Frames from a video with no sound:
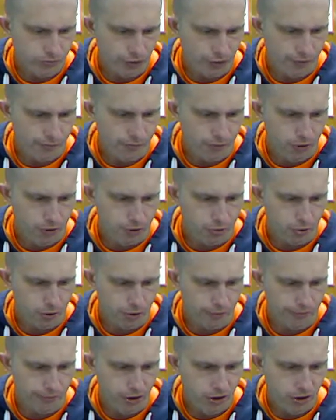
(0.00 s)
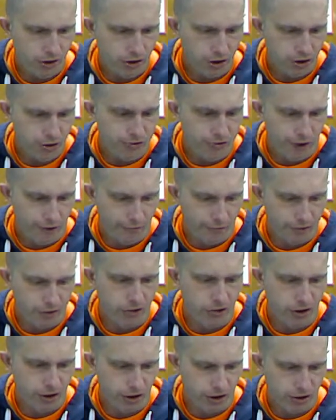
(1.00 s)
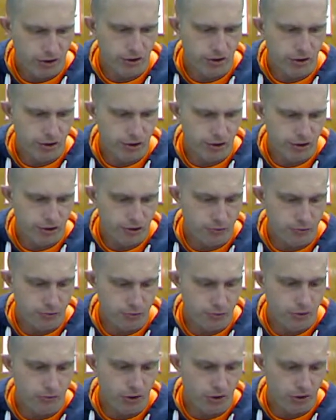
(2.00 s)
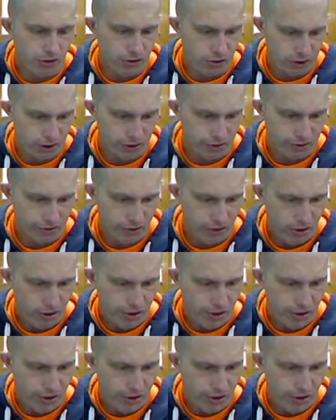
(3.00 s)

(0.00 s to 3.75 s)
It's pretty cool. He traveled a lot and he wrote a lot.